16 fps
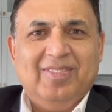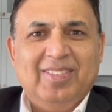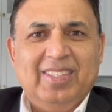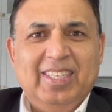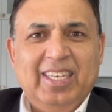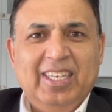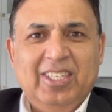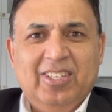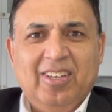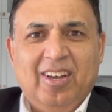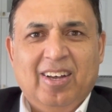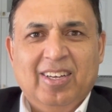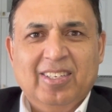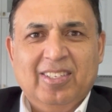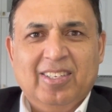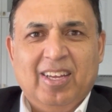These
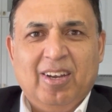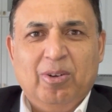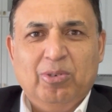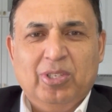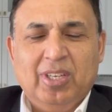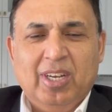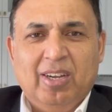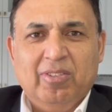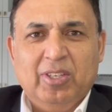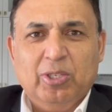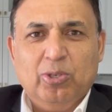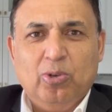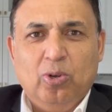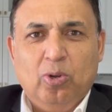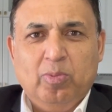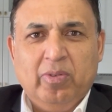costs are outside of the
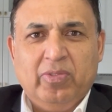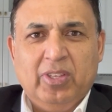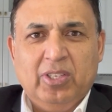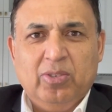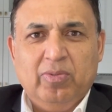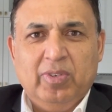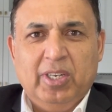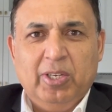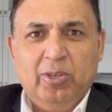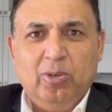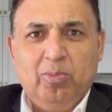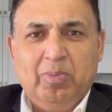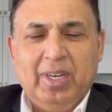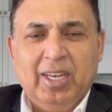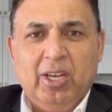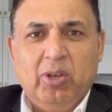scope of this video,
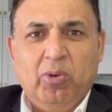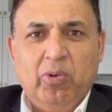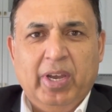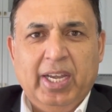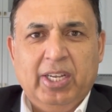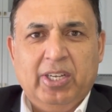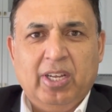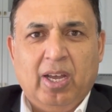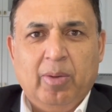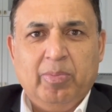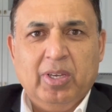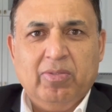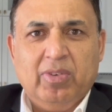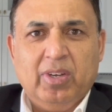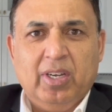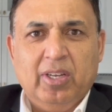but a great
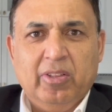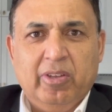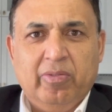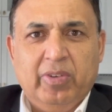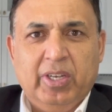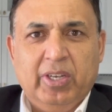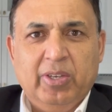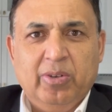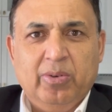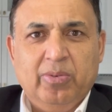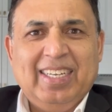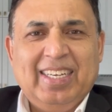topic for another video.